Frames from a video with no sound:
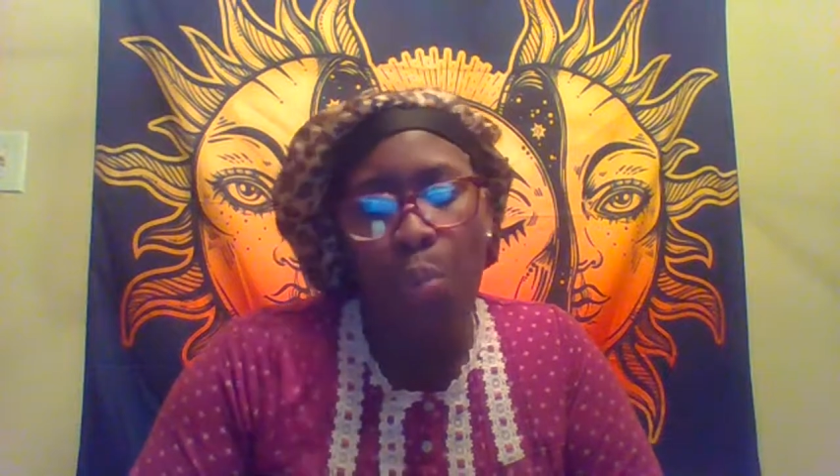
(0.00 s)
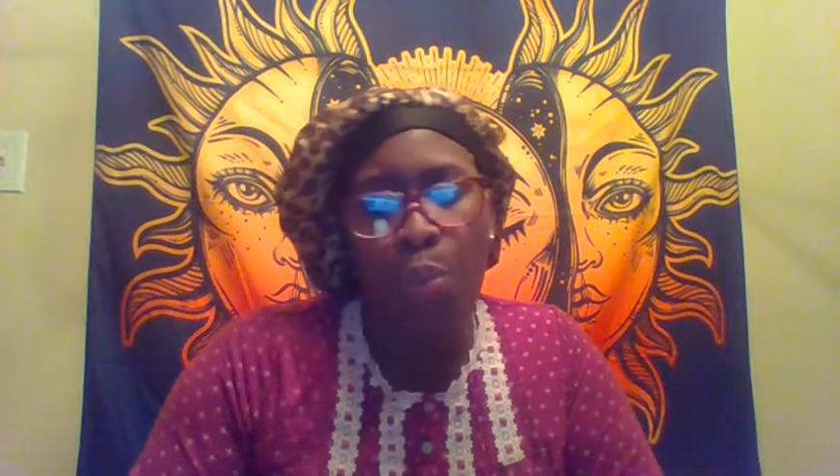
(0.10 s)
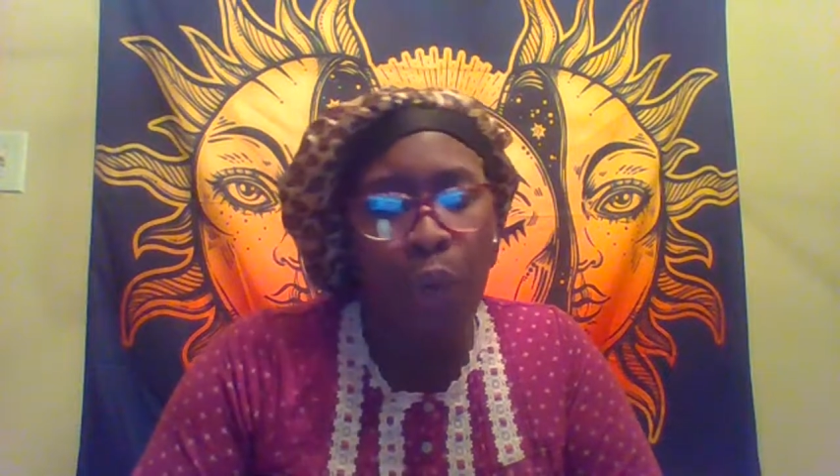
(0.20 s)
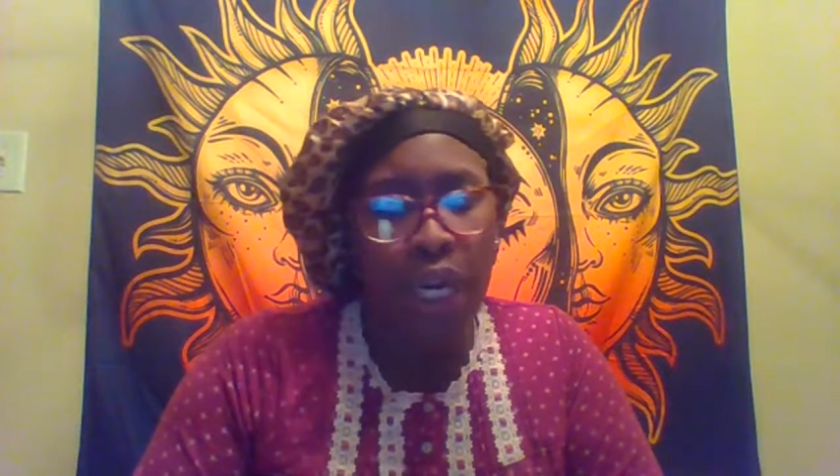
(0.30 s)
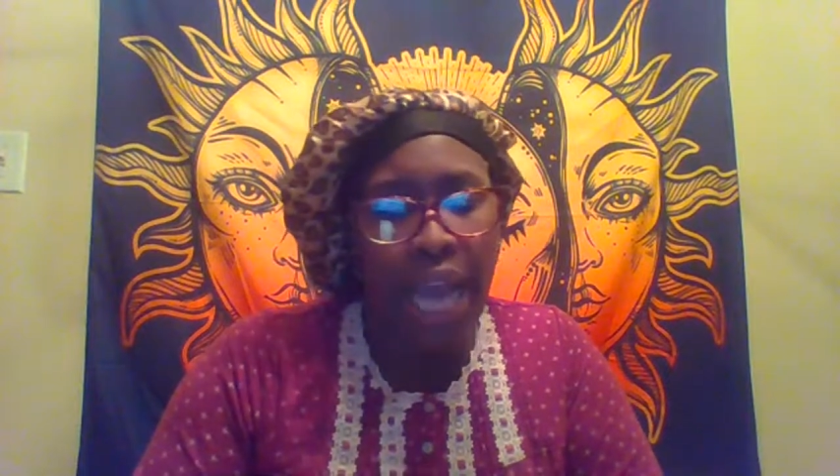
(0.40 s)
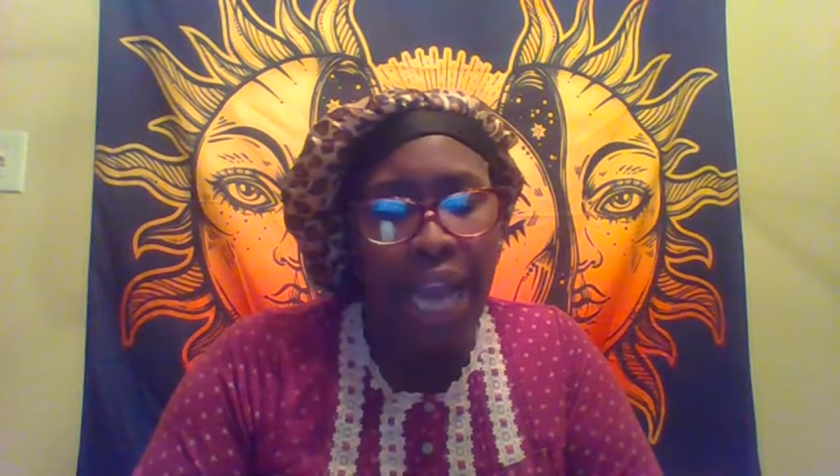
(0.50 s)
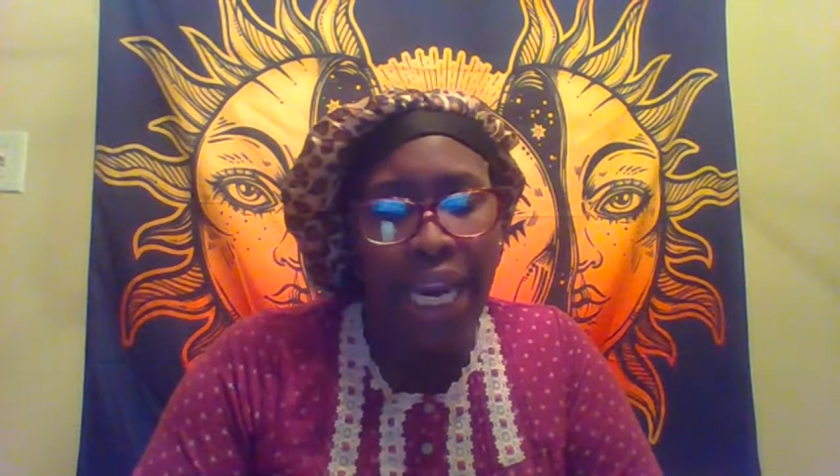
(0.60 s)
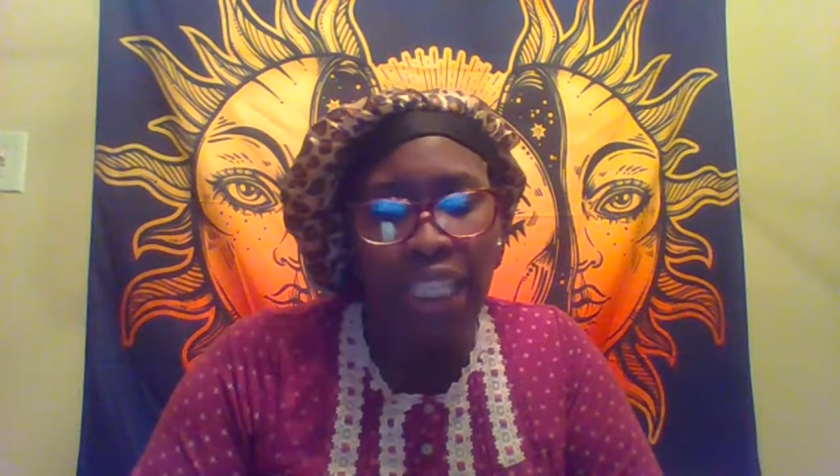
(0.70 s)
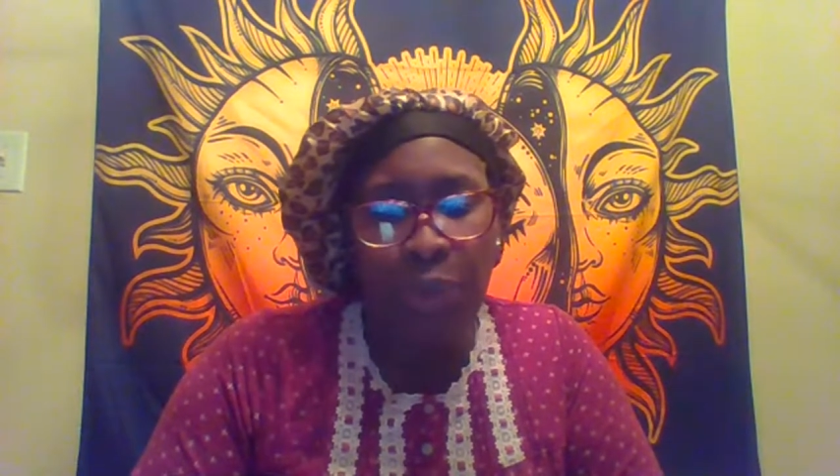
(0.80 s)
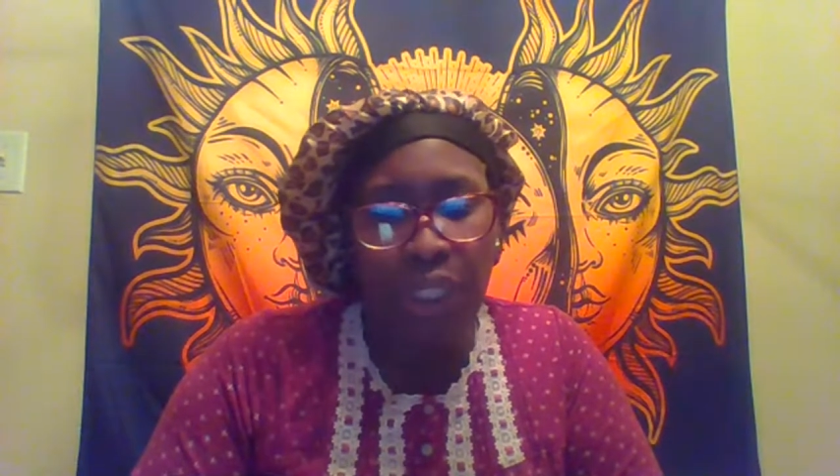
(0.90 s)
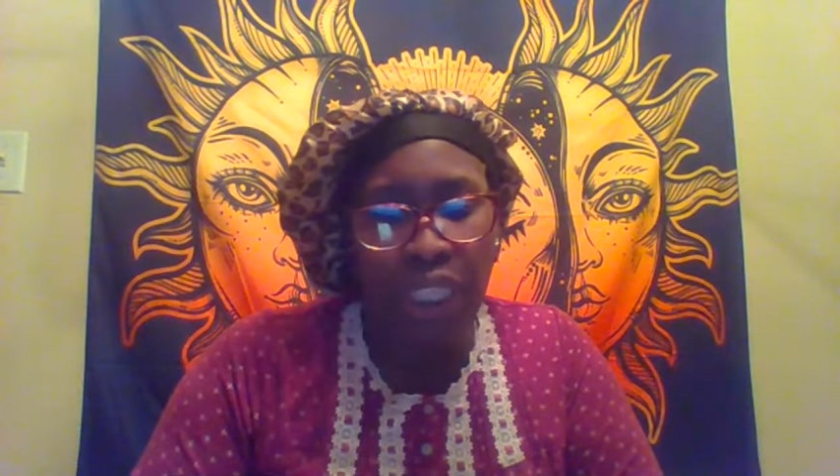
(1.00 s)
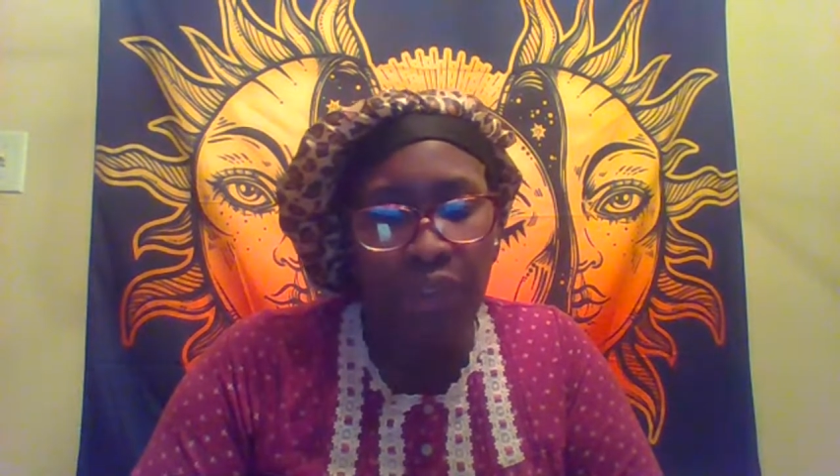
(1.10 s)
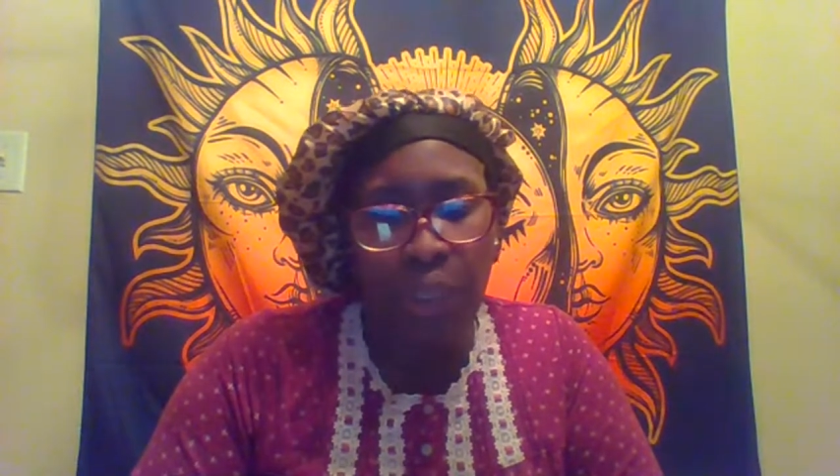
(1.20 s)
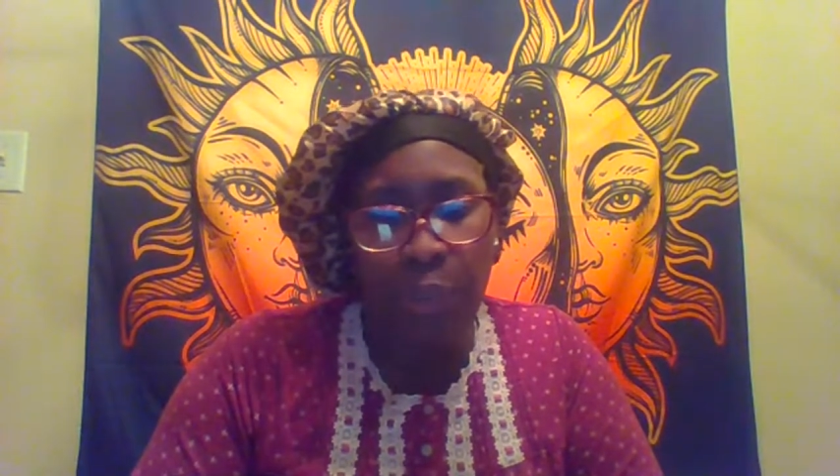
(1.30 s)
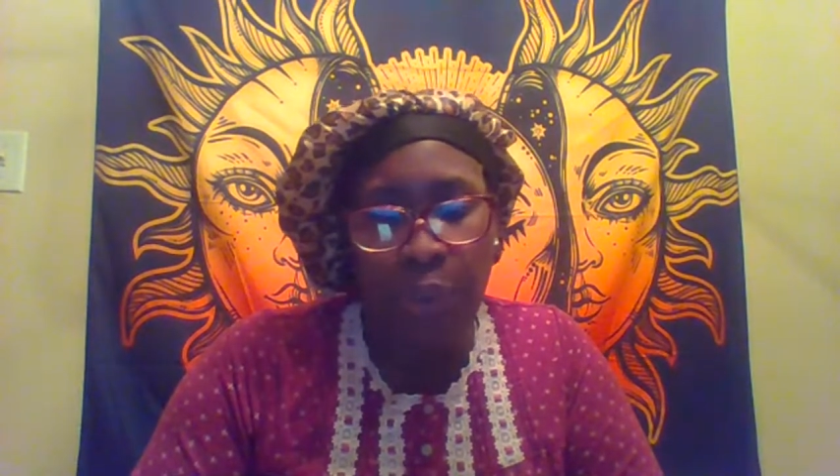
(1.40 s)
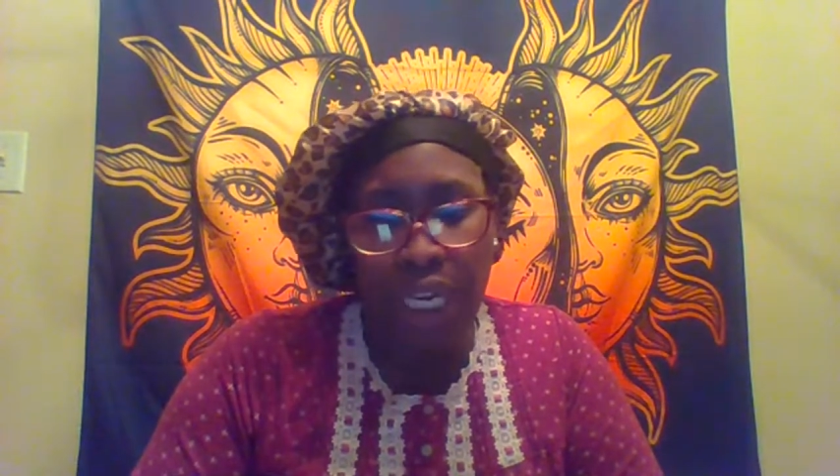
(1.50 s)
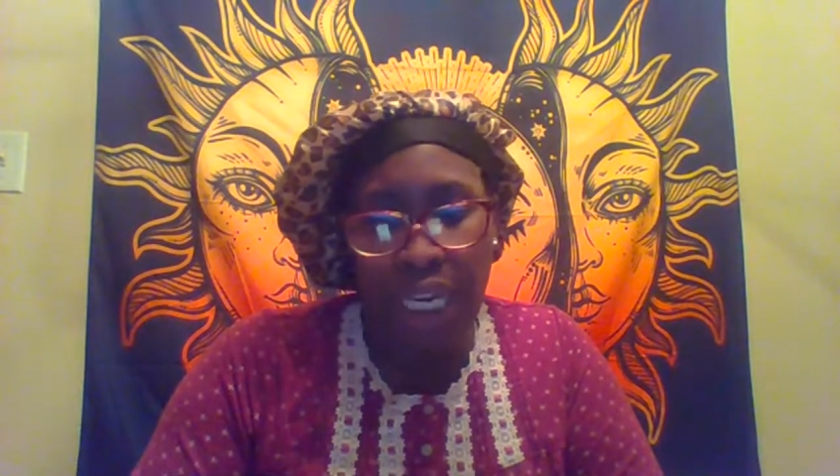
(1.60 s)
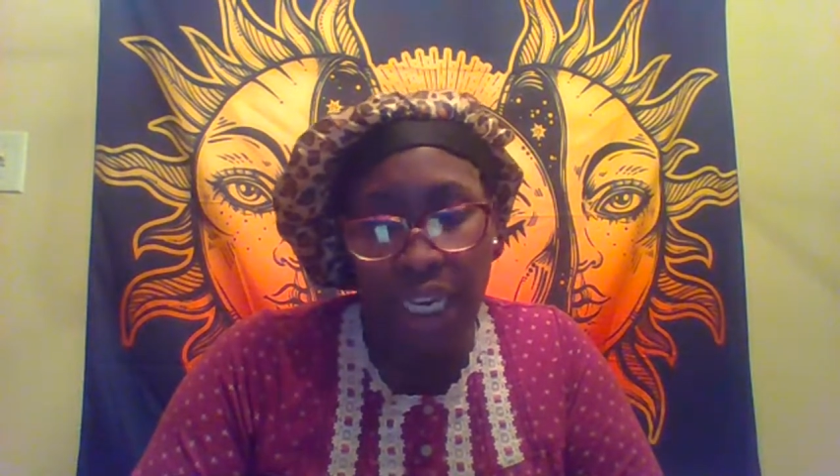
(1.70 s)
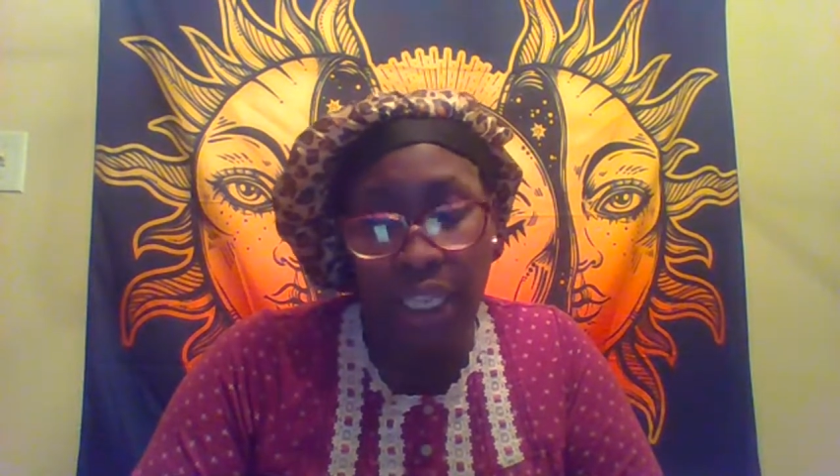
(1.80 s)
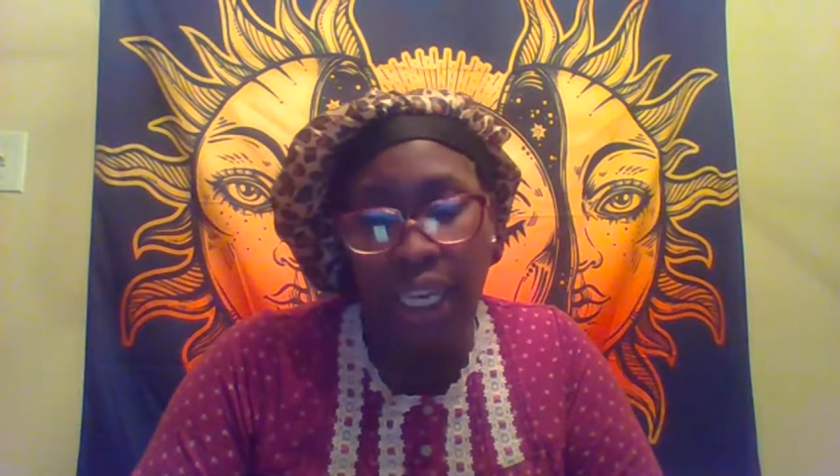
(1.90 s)
Morganite is believed to bring
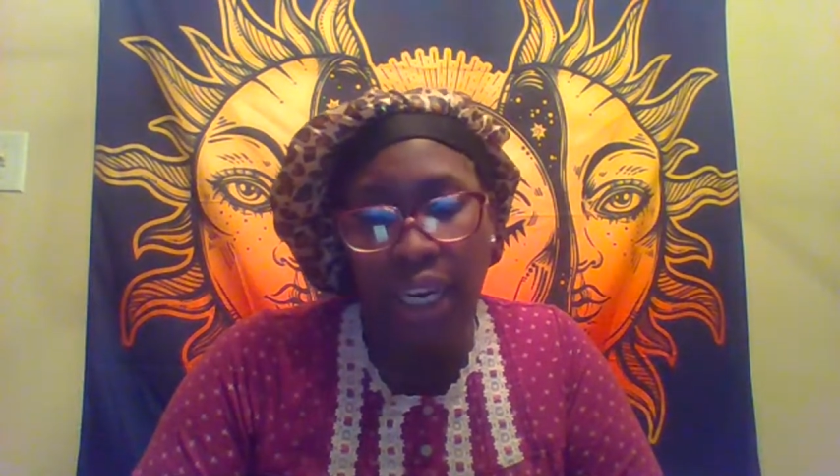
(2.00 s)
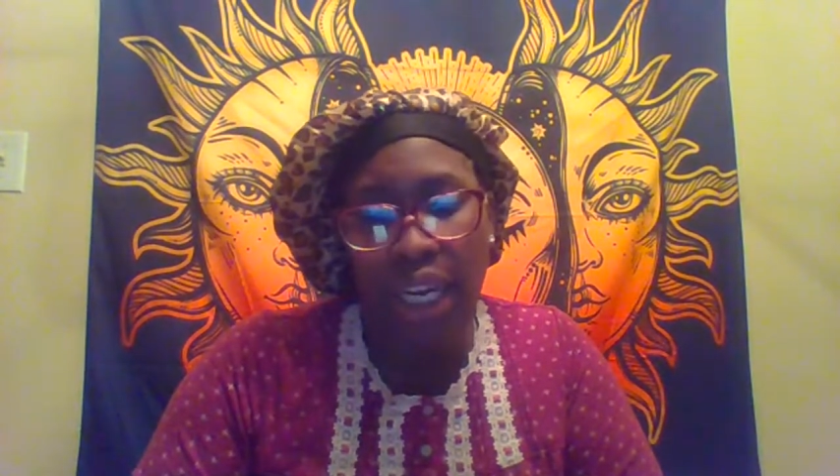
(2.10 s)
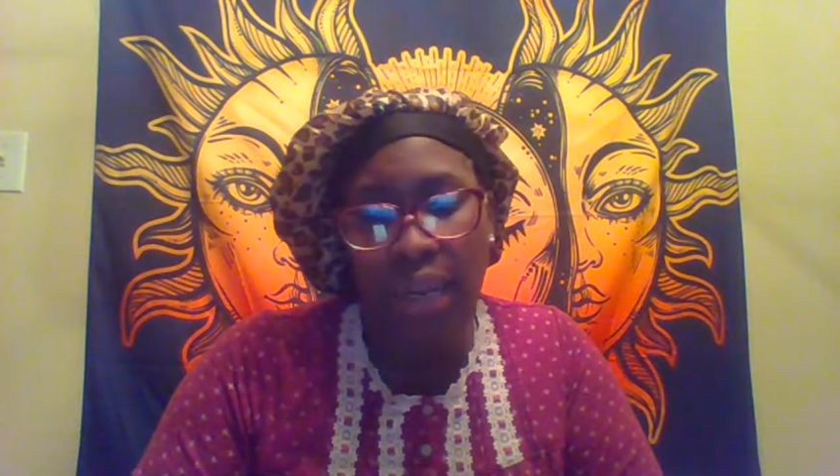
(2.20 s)
healing,